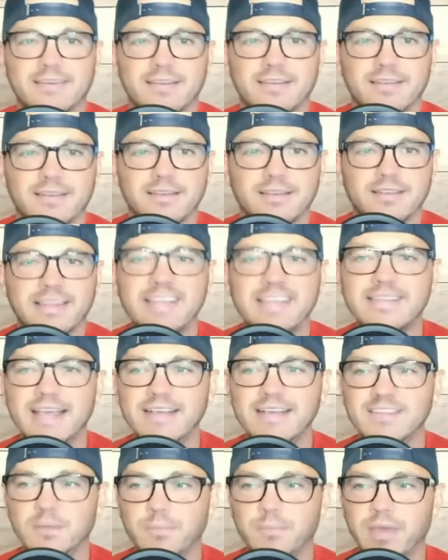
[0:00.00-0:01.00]
these
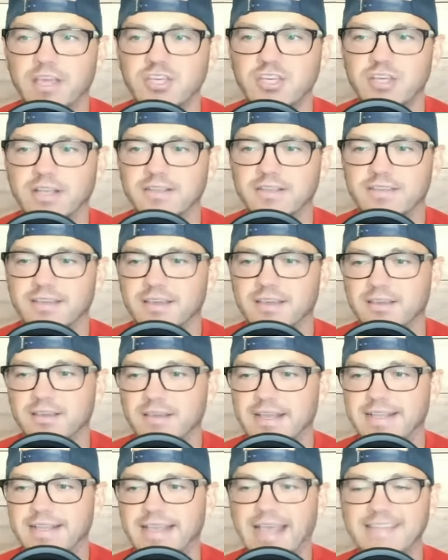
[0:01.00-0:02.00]
exhibitions,
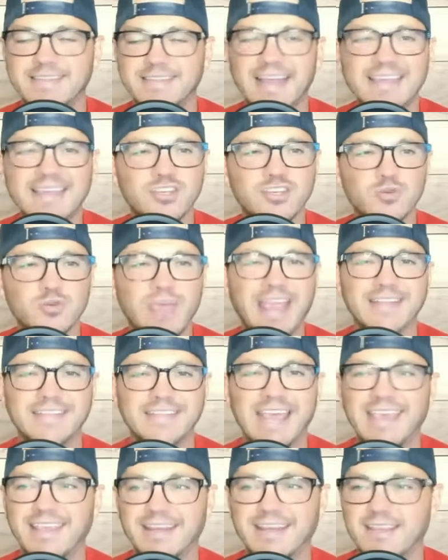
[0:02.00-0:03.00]
it's not that you can't
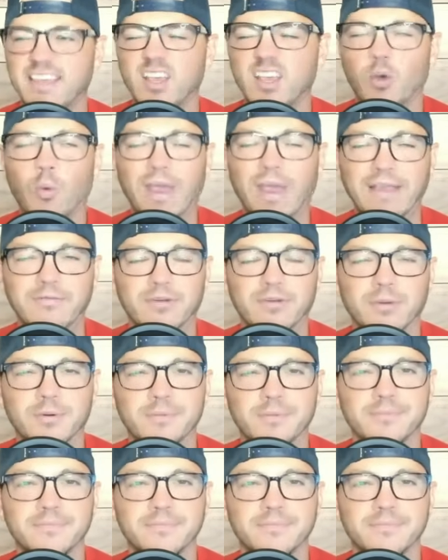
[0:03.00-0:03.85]
take anything away from them,